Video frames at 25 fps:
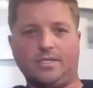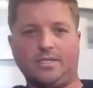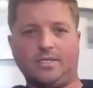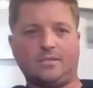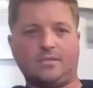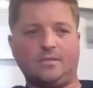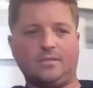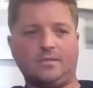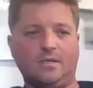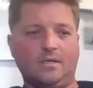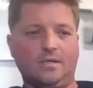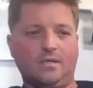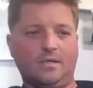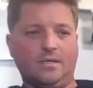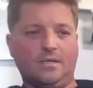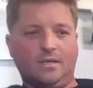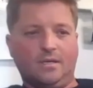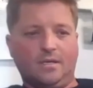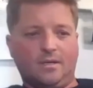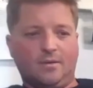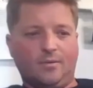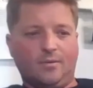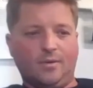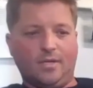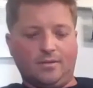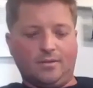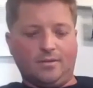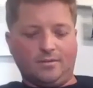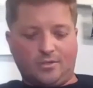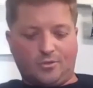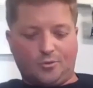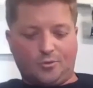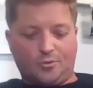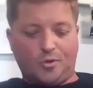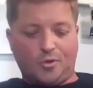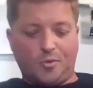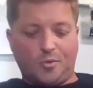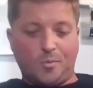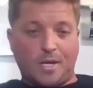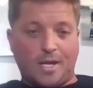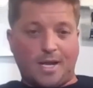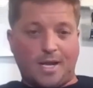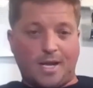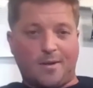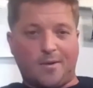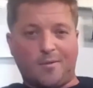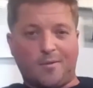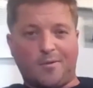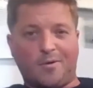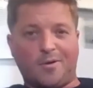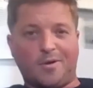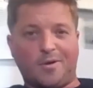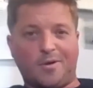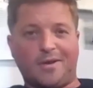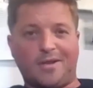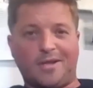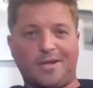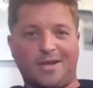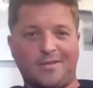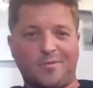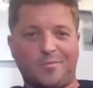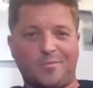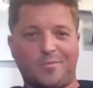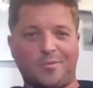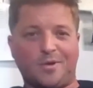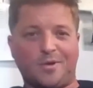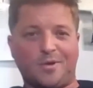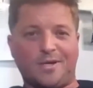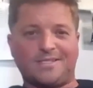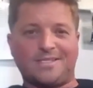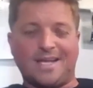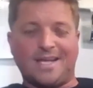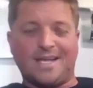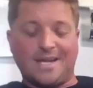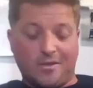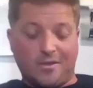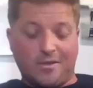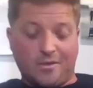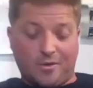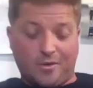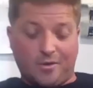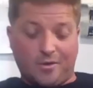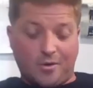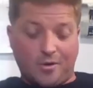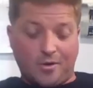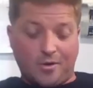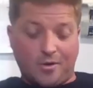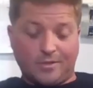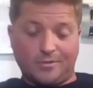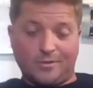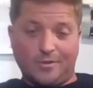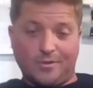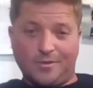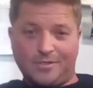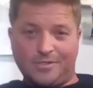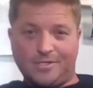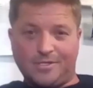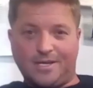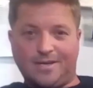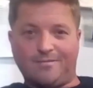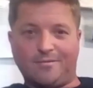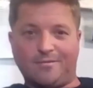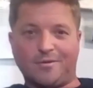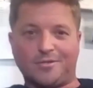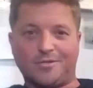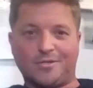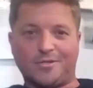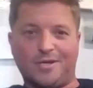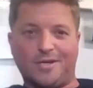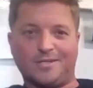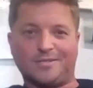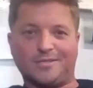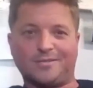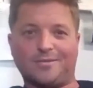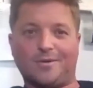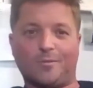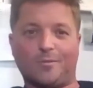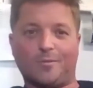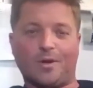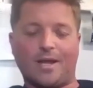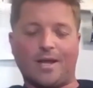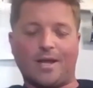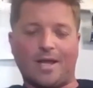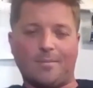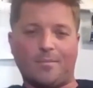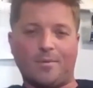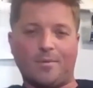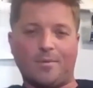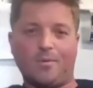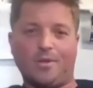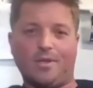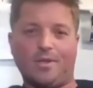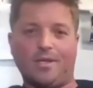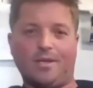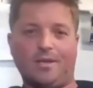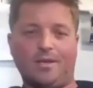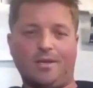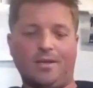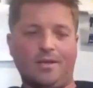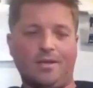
It's, we don't discriminate on the price tag of the car. As long as you have our shocks on, we're happy with it.